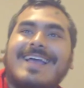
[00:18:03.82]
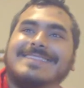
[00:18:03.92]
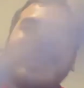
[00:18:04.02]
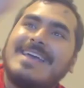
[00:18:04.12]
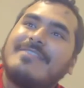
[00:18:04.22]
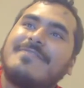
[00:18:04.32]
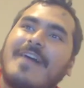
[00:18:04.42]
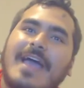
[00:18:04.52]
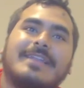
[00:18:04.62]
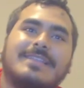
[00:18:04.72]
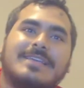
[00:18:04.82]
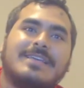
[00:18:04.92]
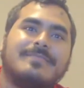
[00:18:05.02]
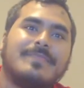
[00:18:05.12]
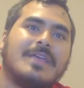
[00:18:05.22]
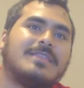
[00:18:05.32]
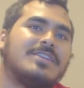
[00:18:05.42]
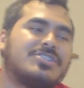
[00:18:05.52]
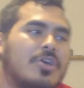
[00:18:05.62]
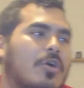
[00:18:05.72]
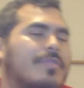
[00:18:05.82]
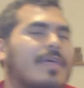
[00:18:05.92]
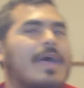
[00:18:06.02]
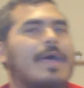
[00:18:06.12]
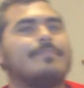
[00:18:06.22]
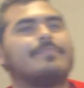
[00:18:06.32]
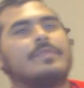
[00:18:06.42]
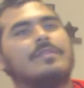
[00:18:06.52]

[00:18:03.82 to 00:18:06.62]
And then finally, they show that